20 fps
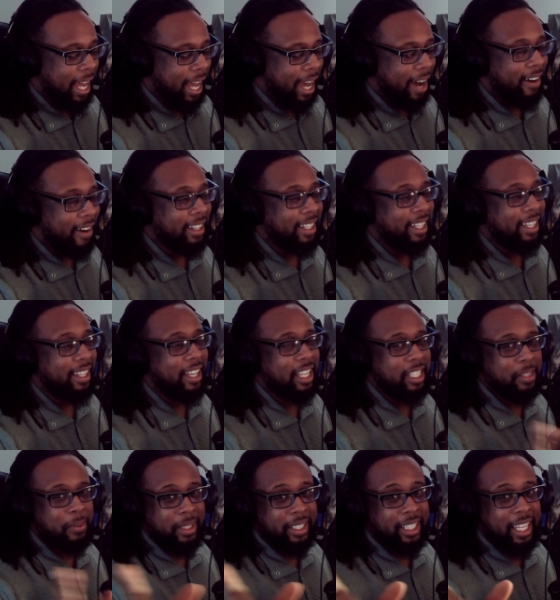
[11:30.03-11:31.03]
was oh, in yeah, a nice... Oh, yeah,
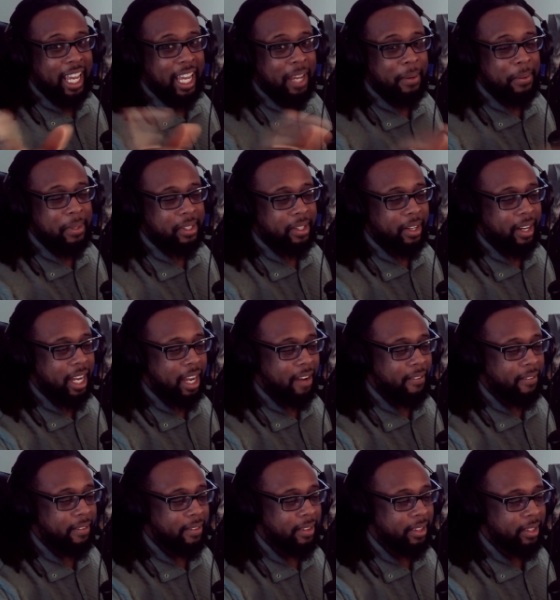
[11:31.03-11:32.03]
when Kane started having
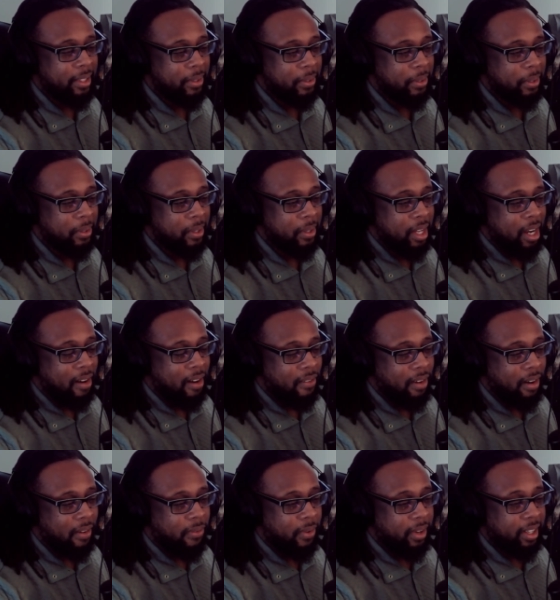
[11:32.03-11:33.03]
a little
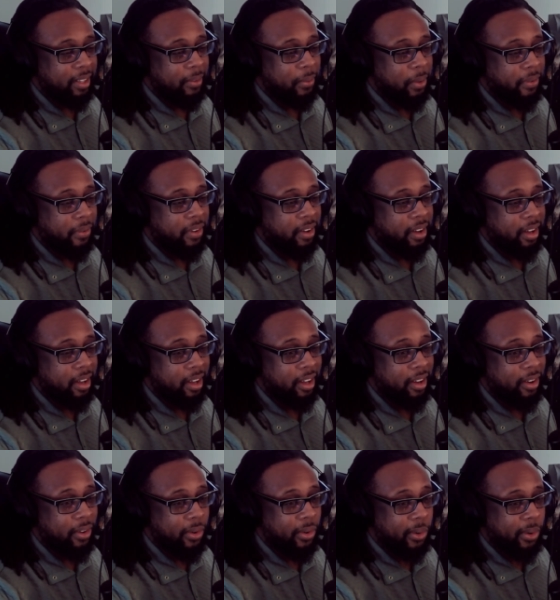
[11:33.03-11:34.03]
riff with, uh,
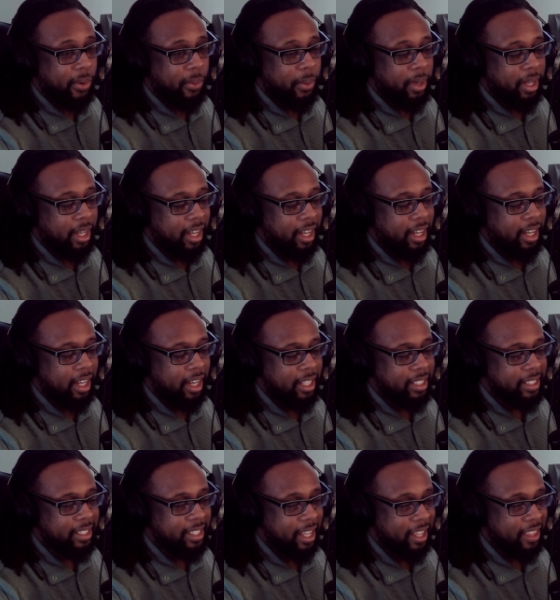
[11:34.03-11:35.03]
with uh,
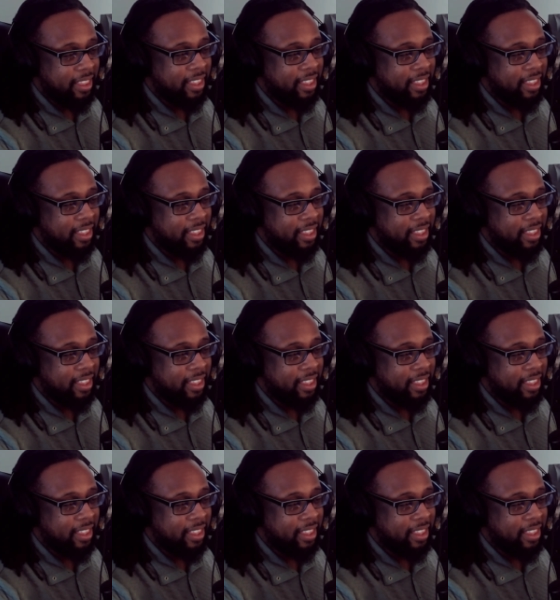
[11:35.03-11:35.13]
Seth.